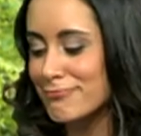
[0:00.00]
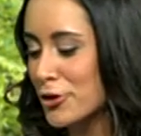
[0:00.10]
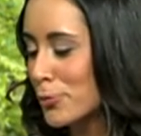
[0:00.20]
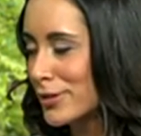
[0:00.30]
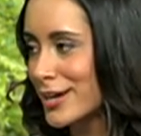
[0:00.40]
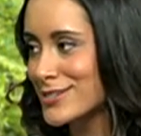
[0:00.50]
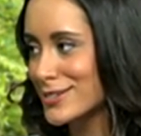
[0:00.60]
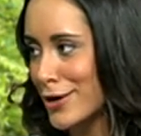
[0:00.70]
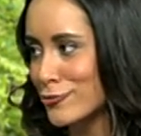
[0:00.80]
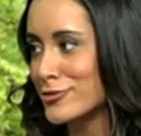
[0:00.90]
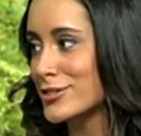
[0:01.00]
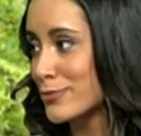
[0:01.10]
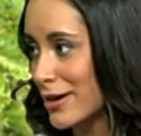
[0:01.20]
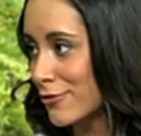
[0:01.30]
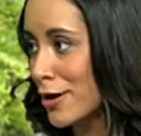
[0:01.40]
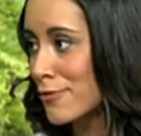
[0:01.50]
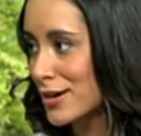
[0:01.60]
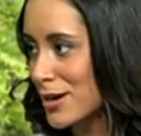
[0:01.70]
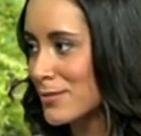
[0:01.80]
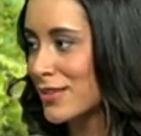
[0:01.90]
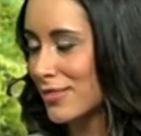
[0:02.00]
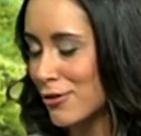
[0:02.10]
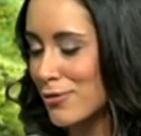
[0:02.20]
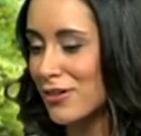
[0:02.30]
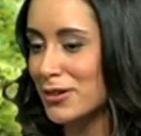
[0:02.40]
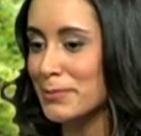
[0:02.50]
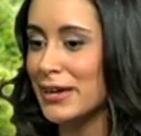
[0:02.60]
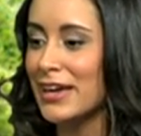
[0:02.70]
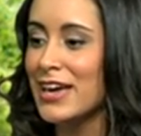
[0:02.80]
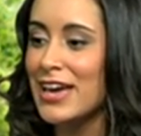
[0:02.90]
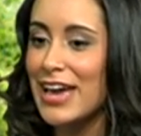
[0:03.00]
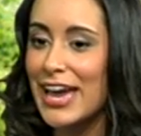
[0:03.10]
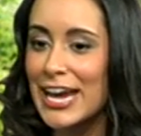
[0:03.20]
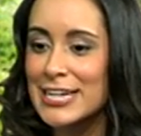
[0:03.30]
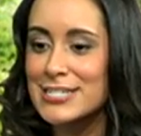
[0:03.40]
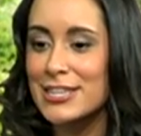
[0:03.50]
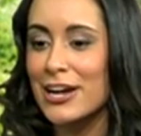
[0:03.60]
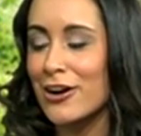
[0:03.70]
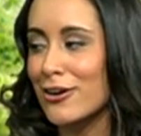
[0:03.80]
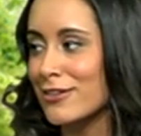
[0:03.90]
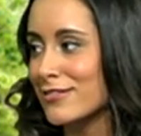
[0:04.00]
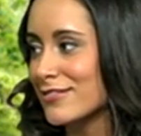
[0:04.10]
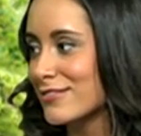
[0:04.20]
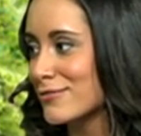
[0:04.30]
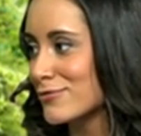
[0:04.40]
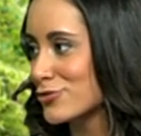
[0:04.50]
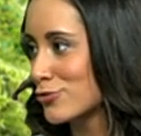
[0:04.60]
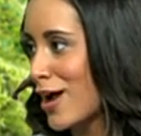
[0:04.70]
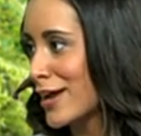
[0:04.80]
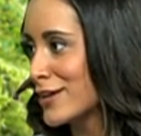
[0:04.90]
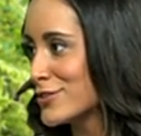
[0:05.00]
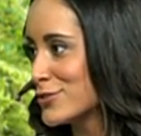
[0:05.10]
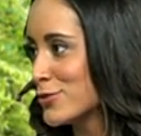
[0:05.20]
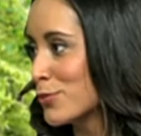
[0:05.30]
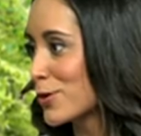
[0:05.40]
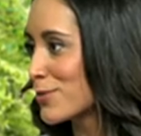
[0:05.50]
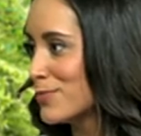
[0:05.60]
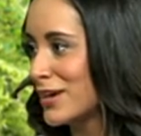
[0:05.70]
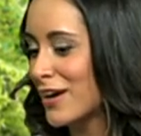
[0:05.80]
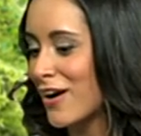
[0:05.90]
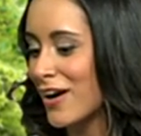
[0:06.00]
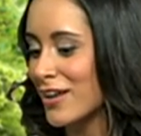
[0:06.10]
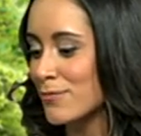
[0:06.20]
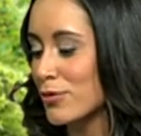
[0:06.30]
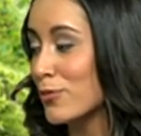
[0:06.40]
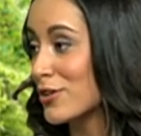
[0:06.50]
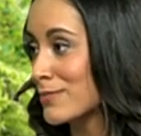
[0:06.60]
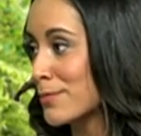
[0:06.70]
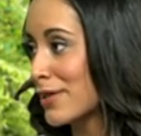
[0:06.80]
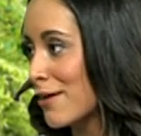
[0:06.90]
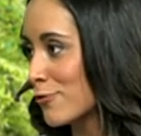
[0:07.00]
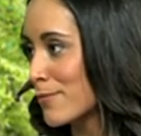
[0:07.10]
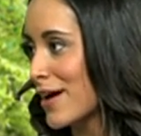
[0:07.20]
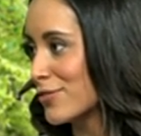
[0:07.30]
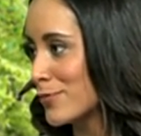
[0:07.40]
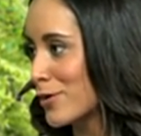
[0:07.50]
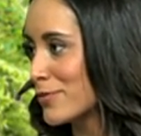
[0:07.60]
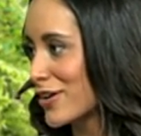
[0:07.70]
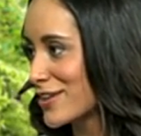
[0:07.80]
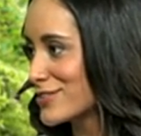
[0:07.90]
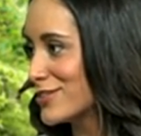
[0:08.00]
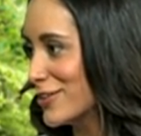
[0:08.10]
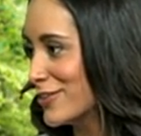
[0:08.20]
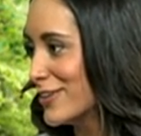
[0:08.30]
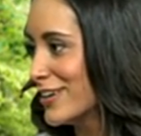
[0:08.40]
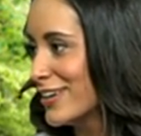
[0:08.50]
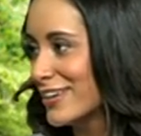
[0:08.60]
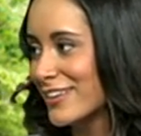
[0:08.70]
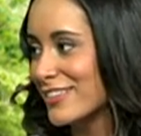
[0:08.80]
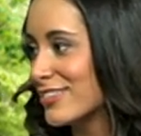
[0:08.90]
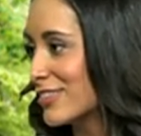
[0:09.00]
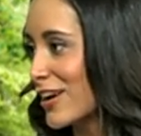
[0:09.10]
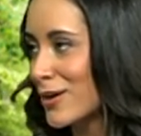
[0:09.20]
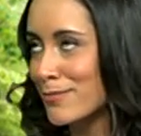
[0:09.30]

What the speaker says: planned schedule, just whenever I want to come in, they'll welcome me, and they're trying to work with me on promoting my platform at the ballpark. So they're